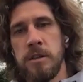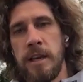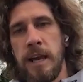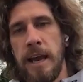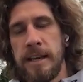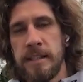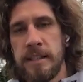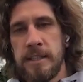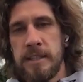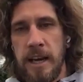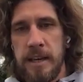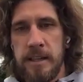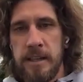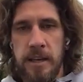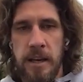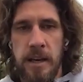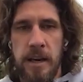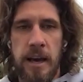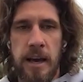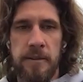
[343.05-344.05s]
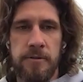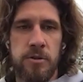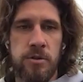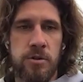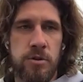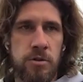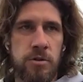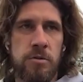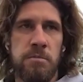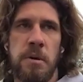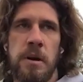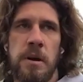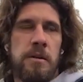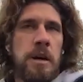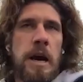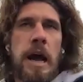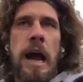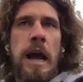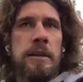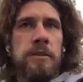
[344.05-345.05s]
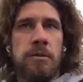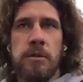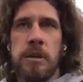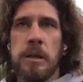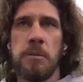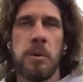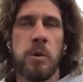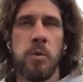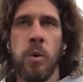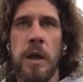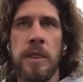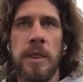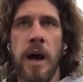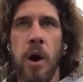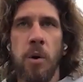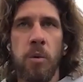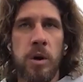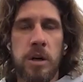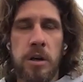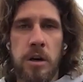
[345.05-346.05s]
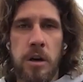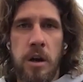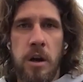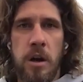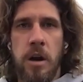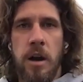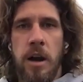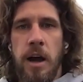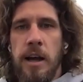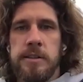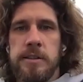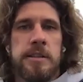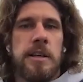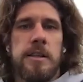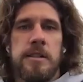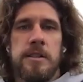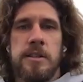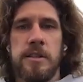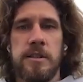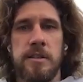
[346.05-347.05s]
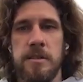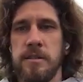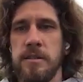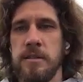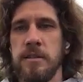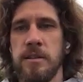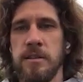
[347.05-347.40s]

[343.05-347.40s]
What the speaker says: exercise I have to do, but I do them in 1 hour, and then just